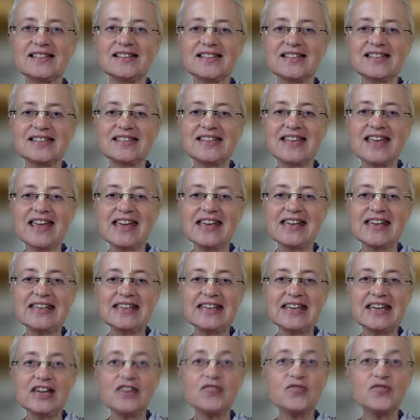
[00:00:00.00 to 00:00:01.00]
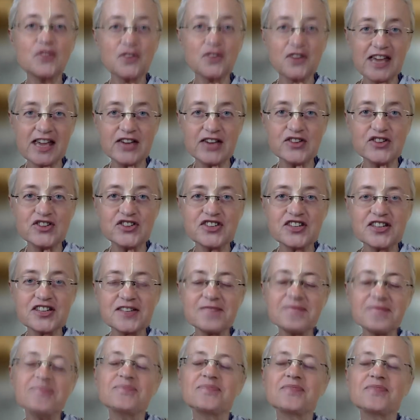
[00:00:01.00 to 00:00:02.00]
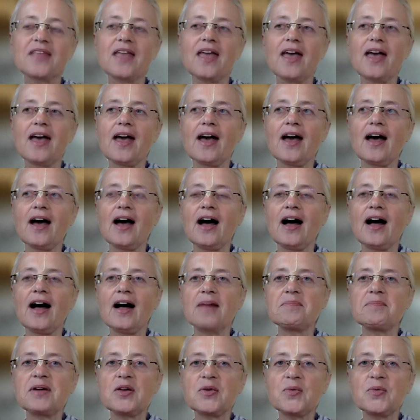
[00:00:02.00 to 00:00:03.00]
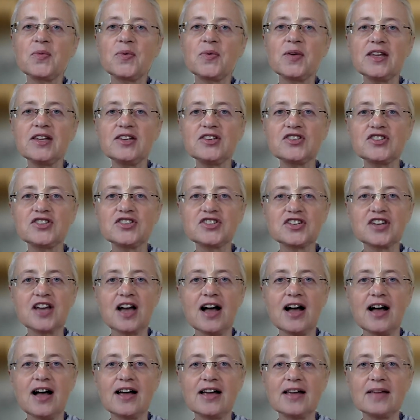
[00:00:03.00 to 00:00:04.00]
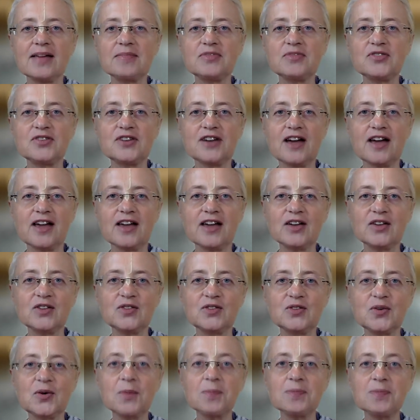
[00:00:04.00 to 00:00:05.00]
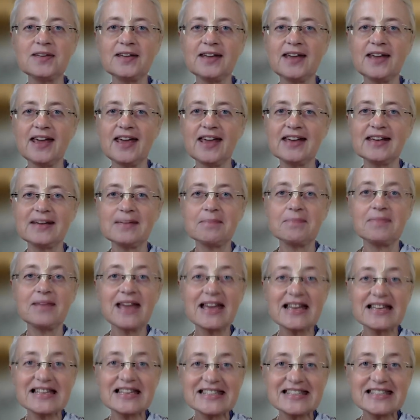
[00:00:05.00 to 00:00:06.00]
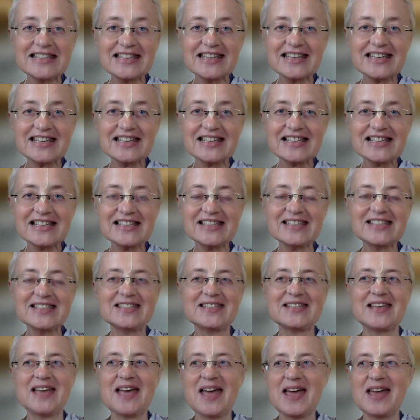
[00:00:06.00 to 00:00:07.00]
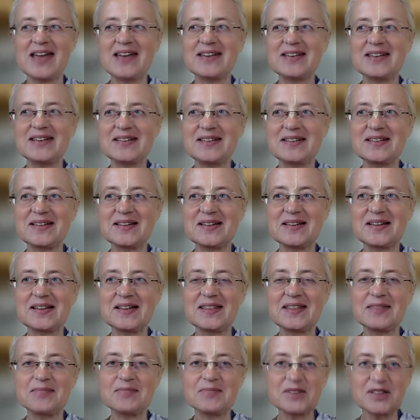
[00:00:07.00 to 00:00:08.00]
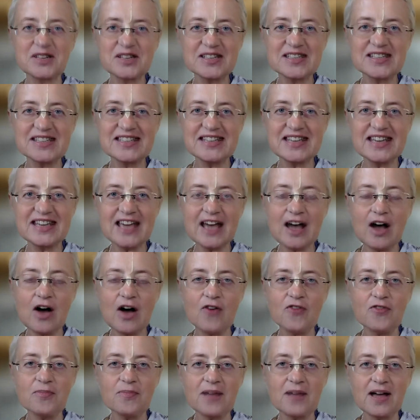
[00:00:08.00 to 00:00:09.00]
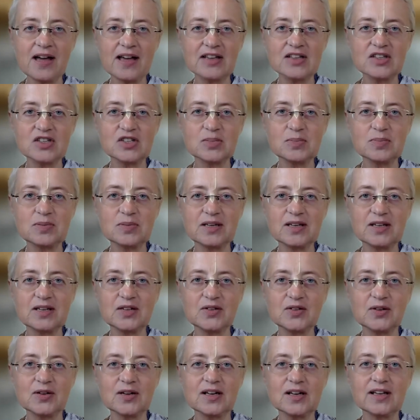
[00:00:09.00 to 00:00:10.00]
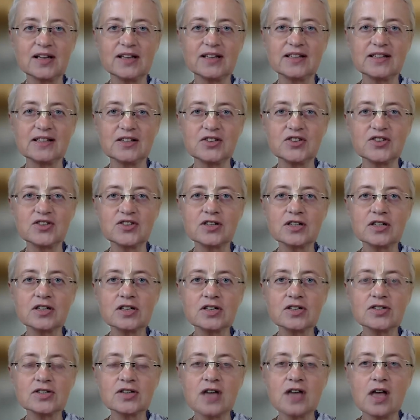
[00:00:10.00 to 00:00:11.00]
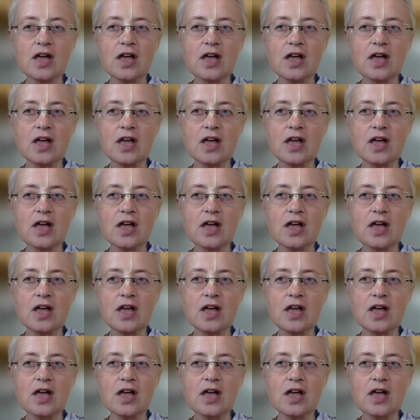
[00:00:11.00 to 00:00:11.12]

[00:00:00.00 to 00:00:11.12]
say the invocation by which I am trying to obtain the blessings and the mercy of my spiritual teachers